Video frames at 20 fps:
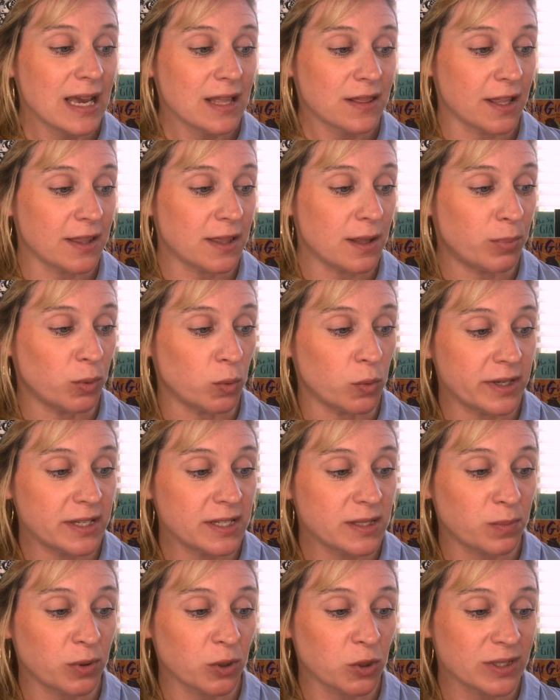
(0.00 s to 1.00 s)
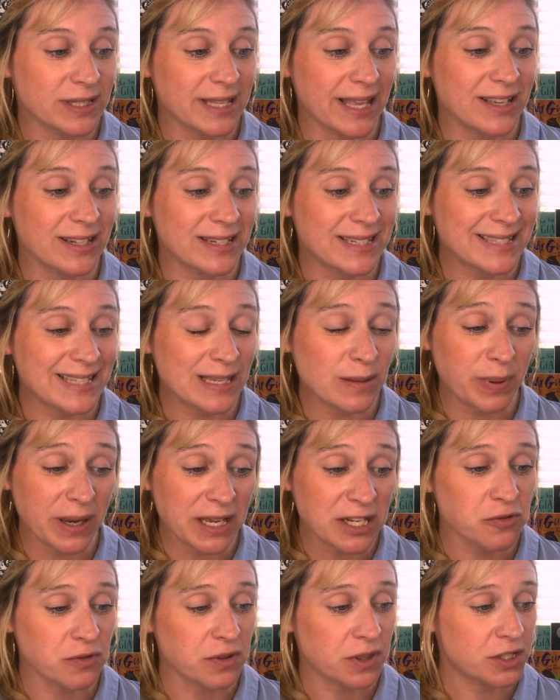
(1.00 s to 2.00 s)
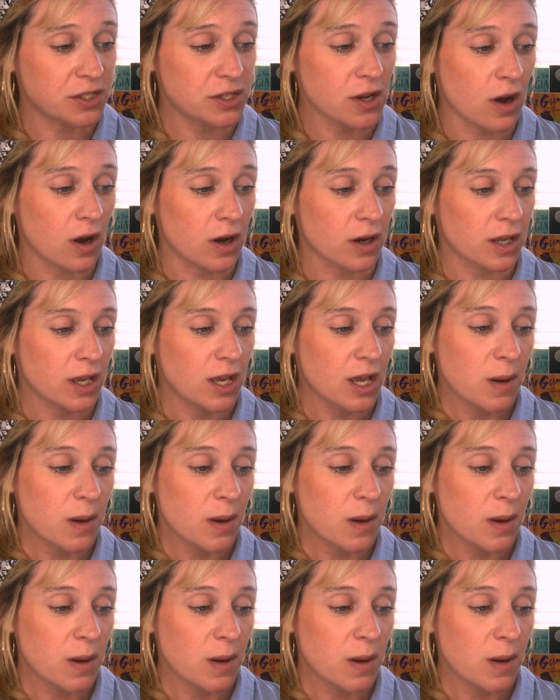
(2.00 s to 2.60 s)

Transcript: than the boys because they could see better in the dark,